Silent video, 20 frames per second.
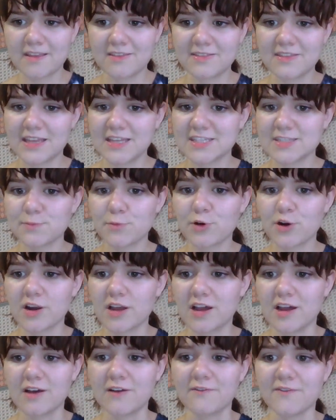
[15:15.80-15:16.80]
it's more
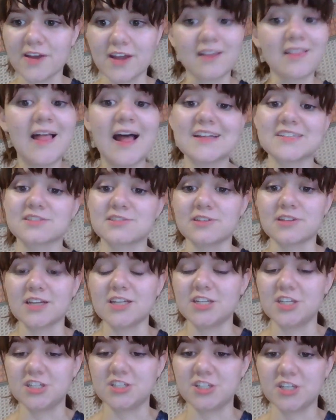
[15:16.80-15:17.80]
of a classical
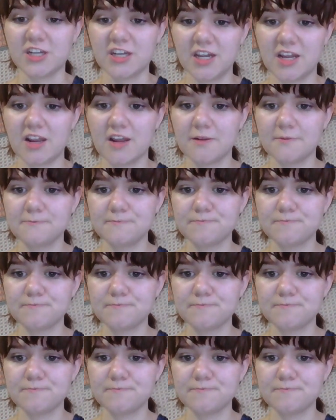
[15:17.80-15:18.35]
conditioning.